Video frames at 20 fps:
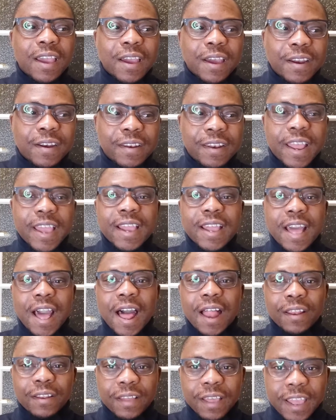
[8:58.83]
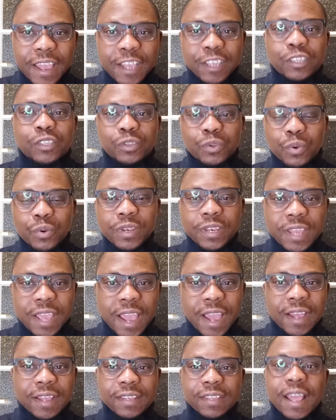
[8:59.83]
Legal
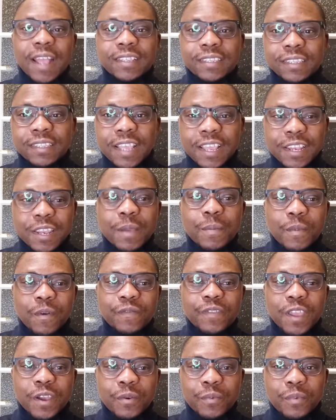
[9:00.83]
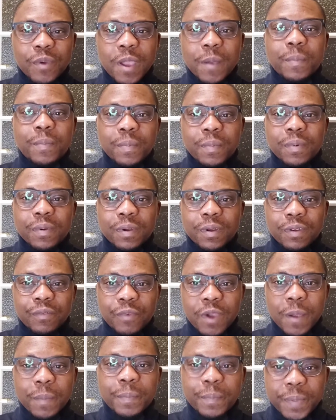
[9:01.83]
Estonia. That is the name of the
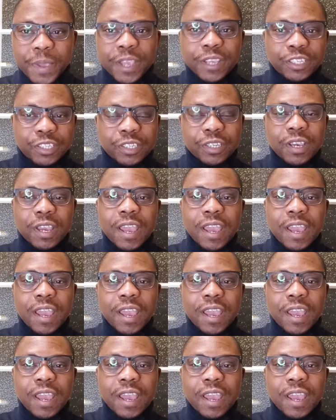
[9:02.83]
web page,